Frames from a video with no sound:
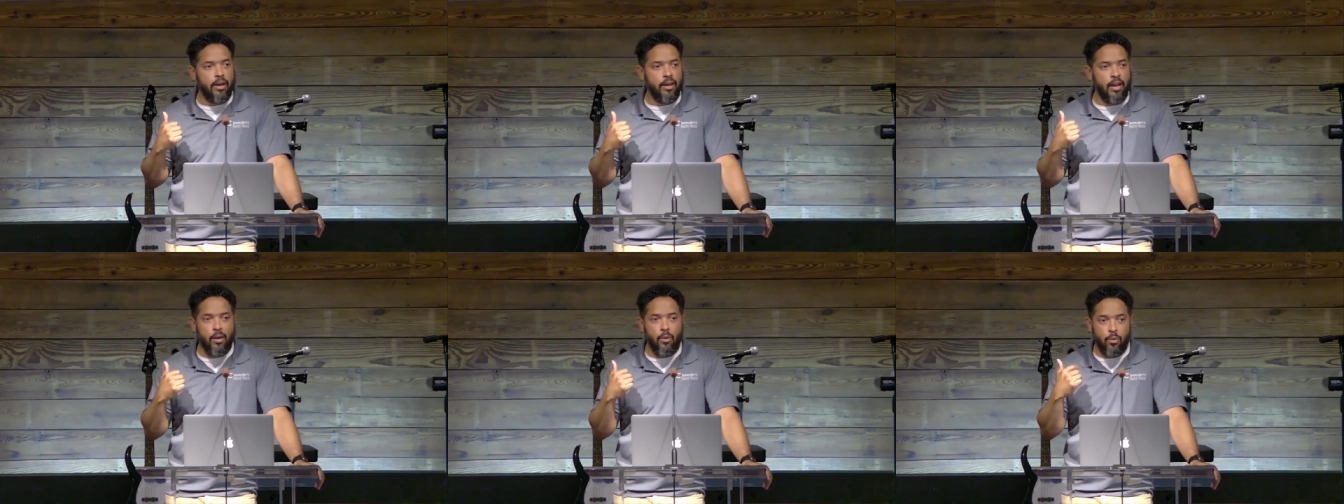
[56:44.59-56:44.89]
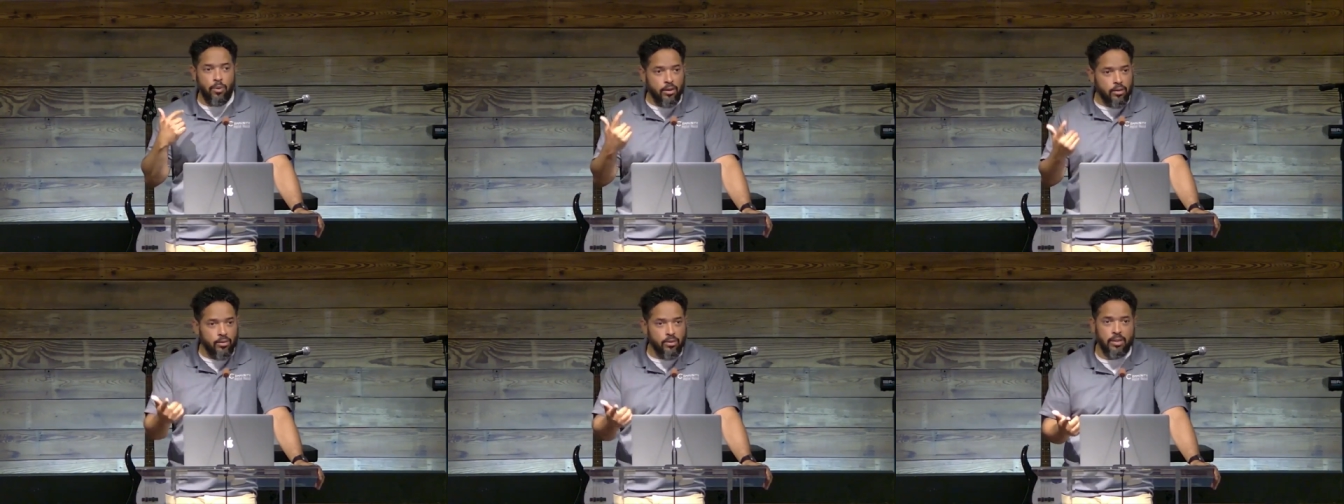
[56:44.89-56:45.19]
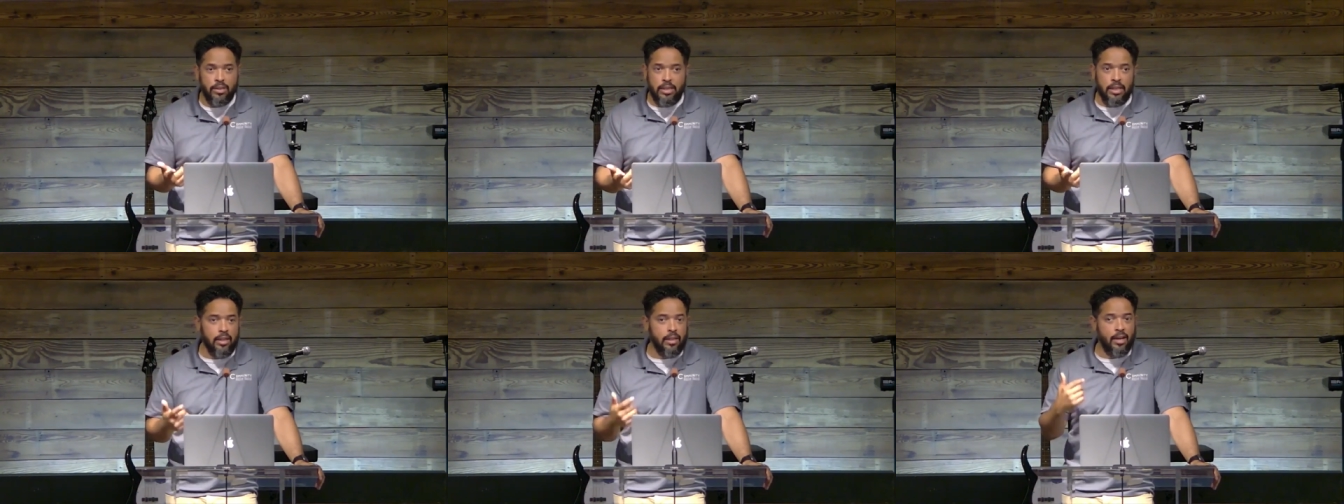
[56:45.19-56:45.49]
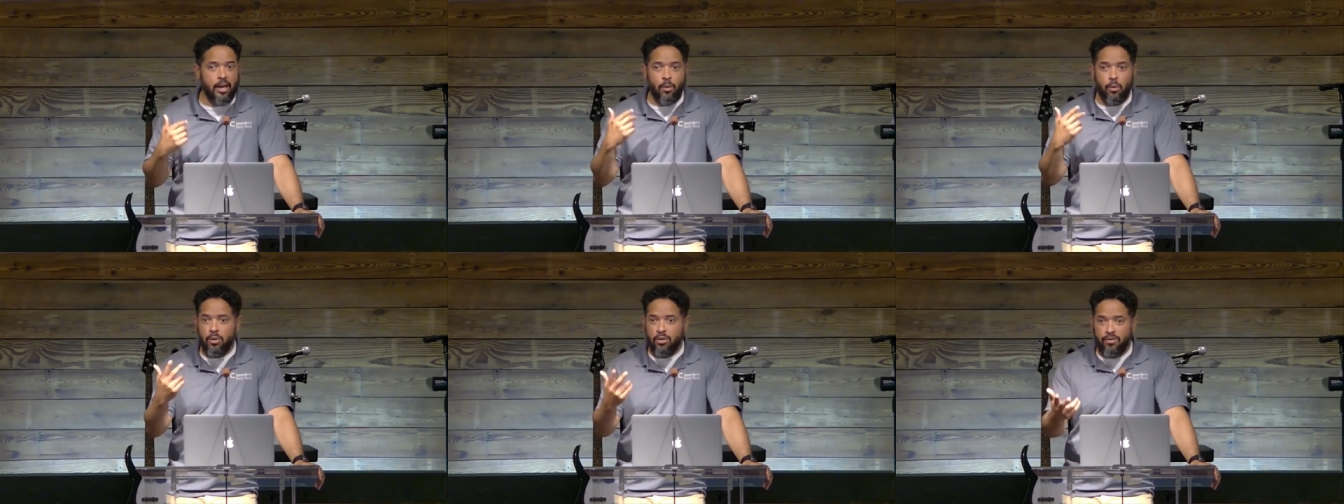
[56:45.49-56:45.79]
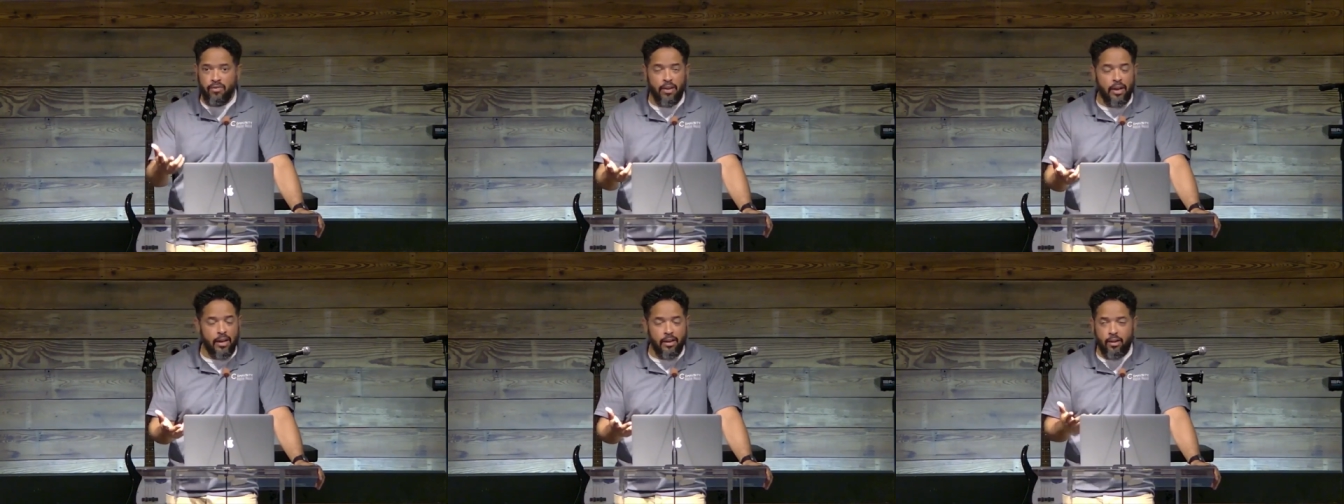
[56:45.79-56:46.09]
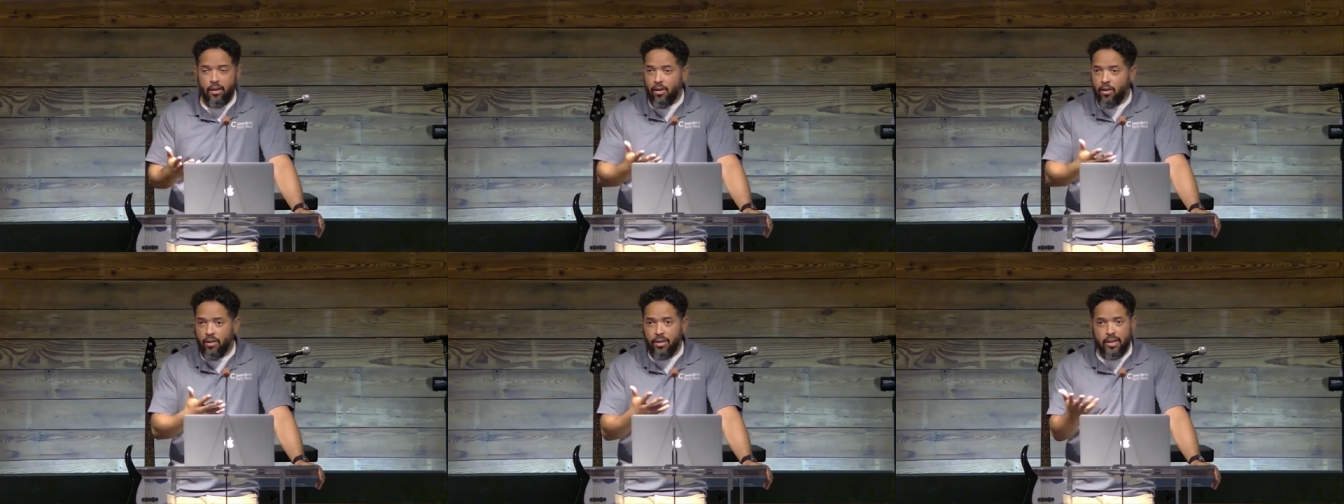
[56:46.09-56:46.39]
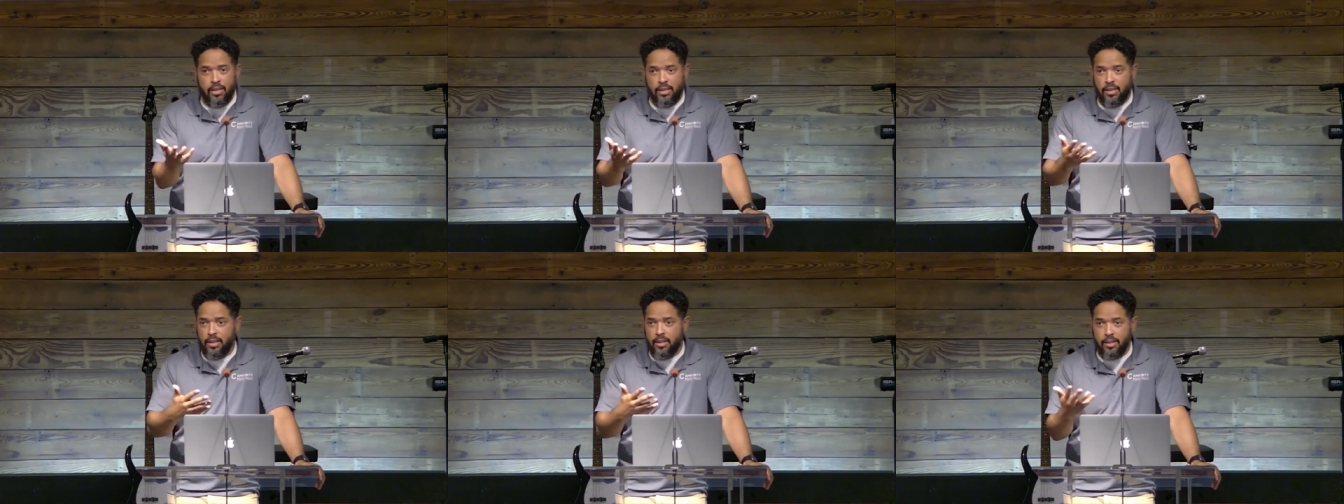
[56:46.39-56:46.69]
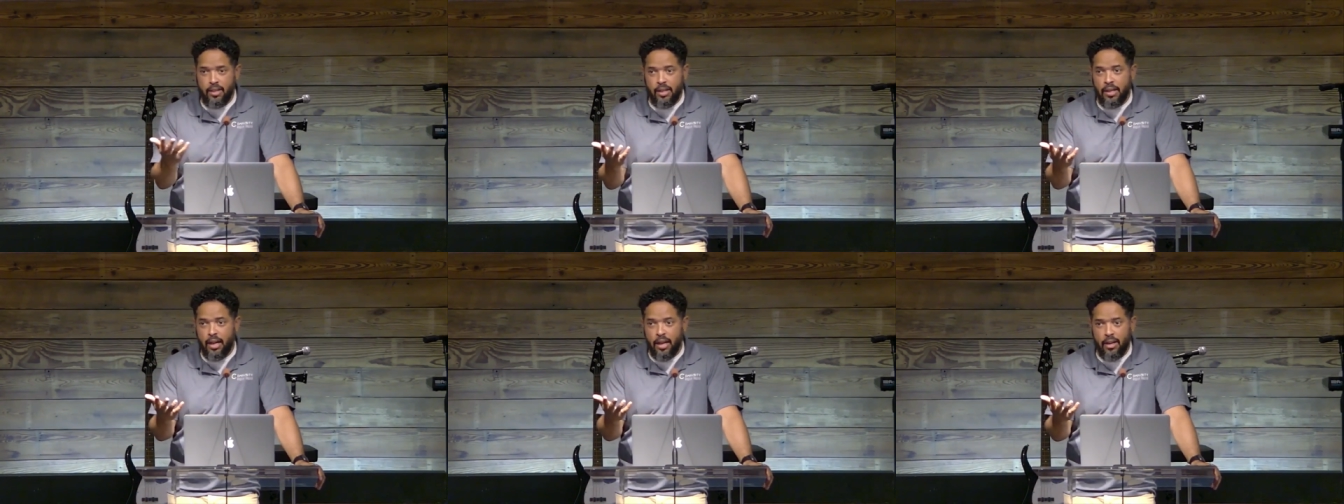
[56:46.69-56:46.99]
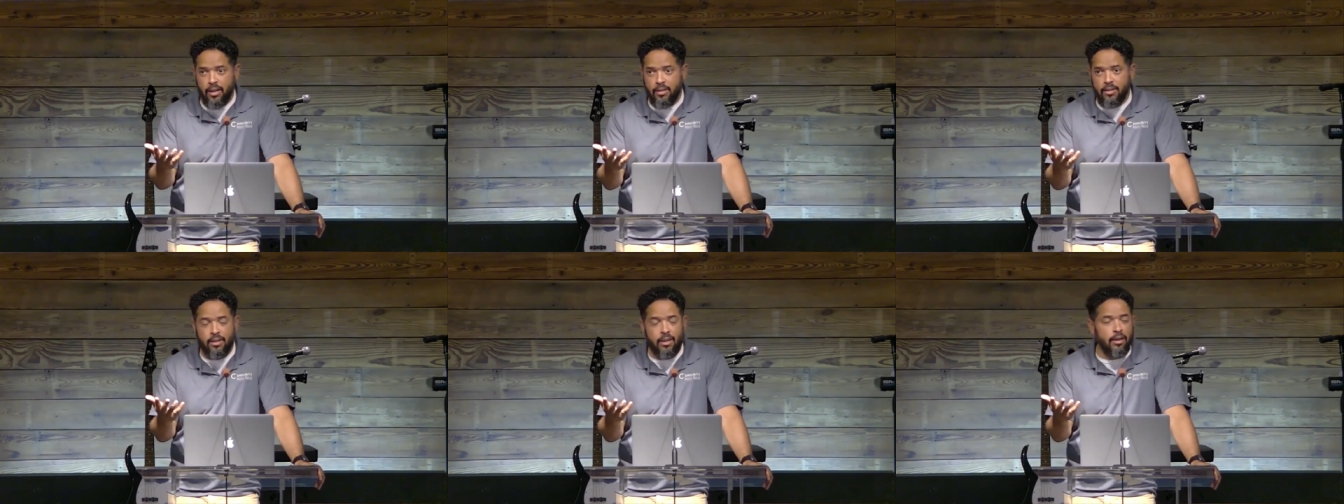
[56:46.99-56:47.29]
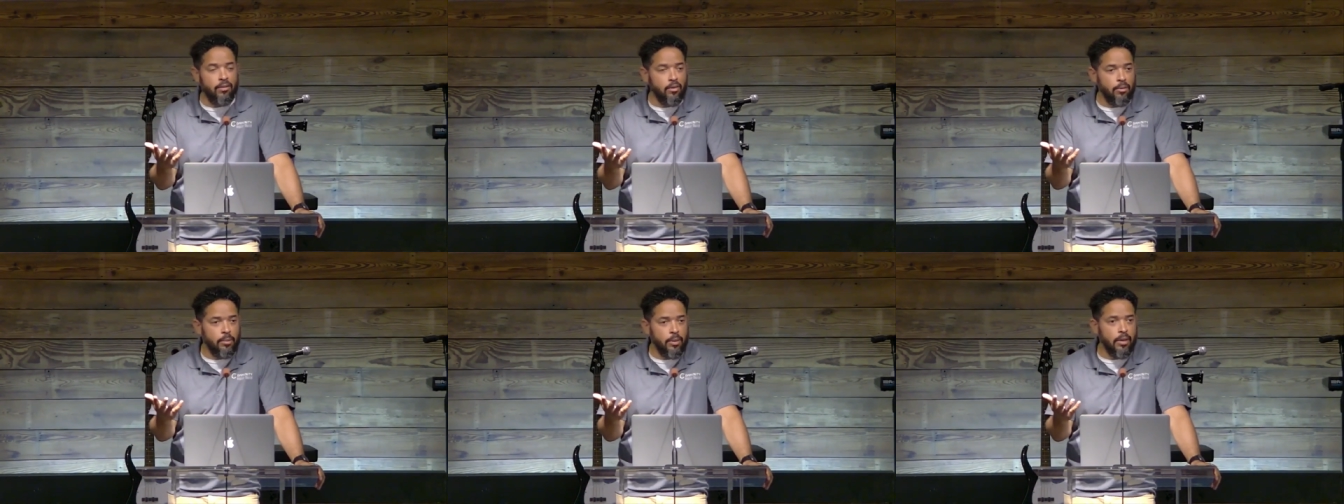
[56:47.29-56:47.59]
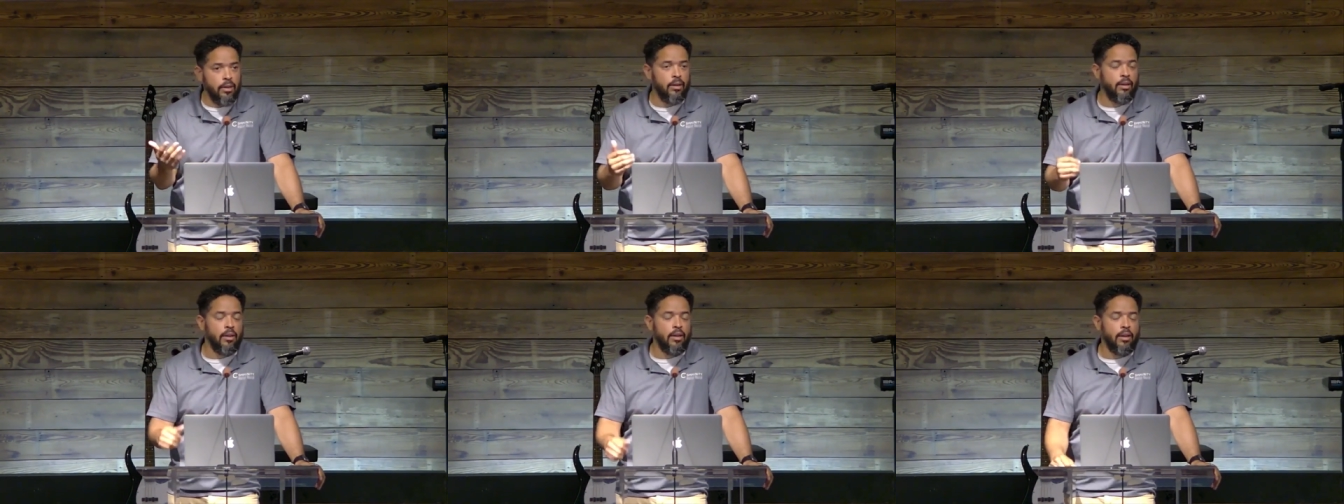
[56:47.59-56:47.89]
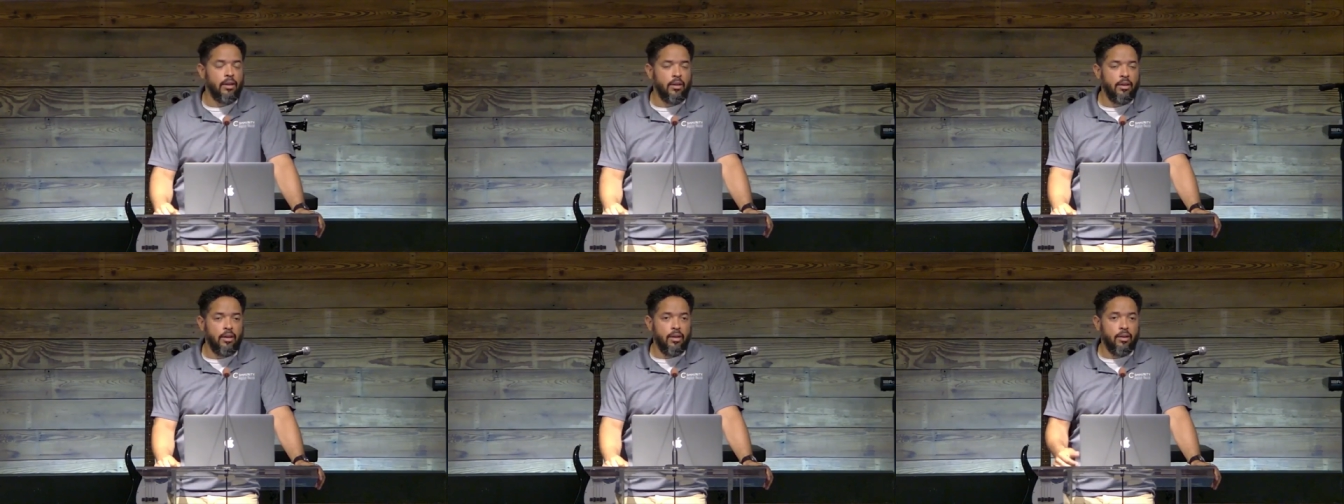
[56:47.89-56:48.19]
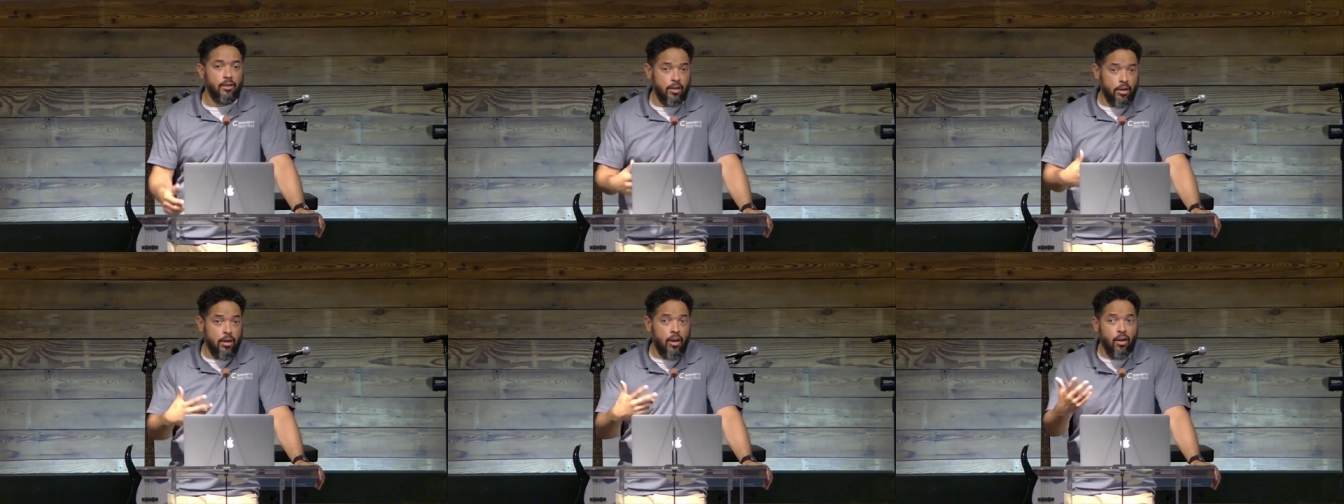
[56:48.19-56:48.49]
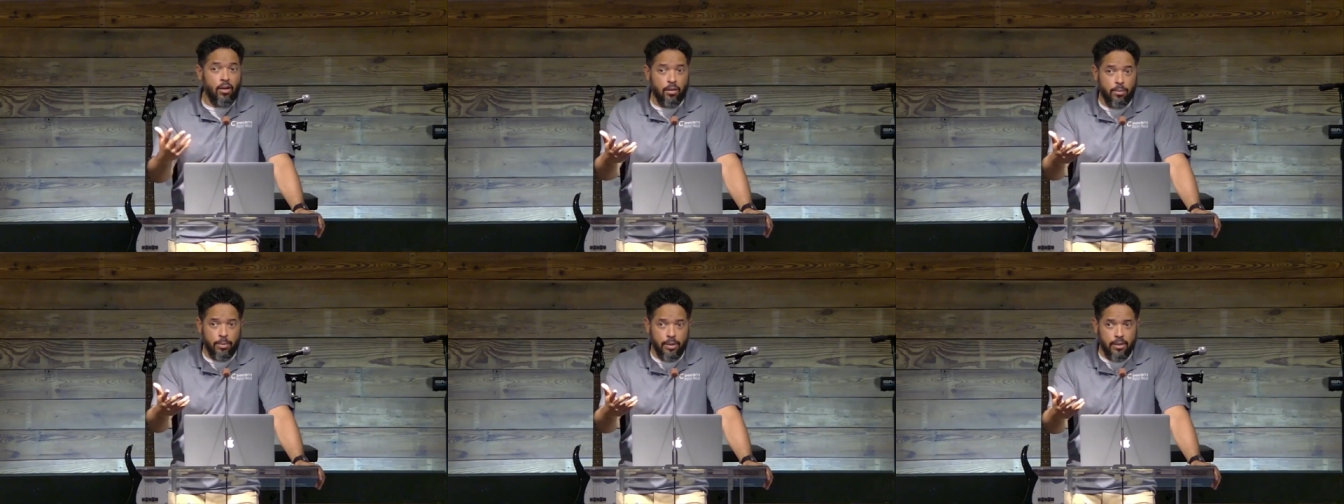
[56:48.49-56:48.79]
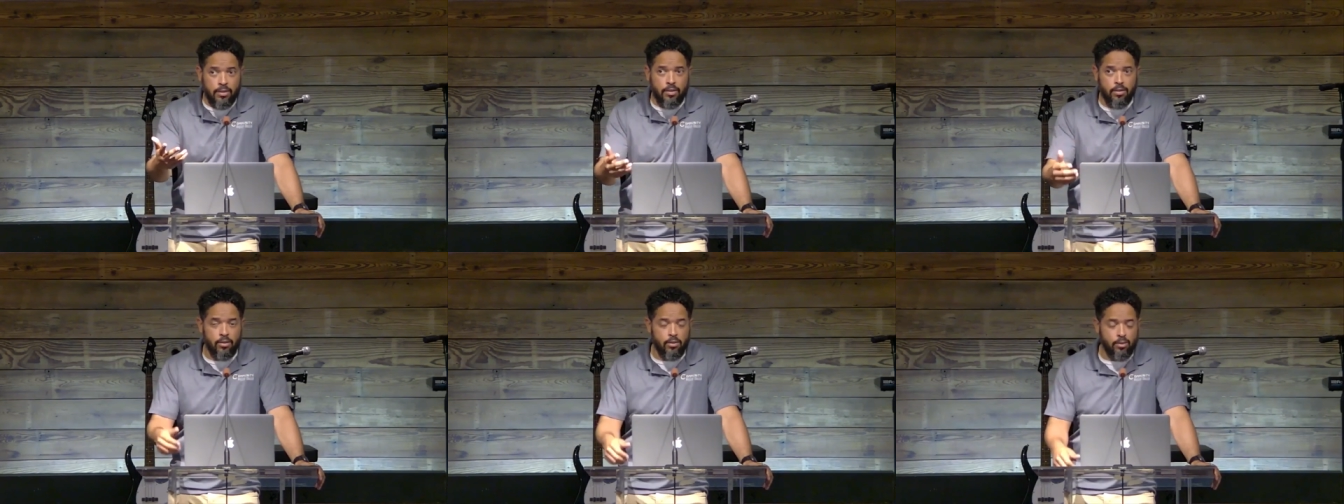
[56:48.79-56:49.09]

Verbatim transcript: I will seek it. I will find all these things that God has given me or called me to.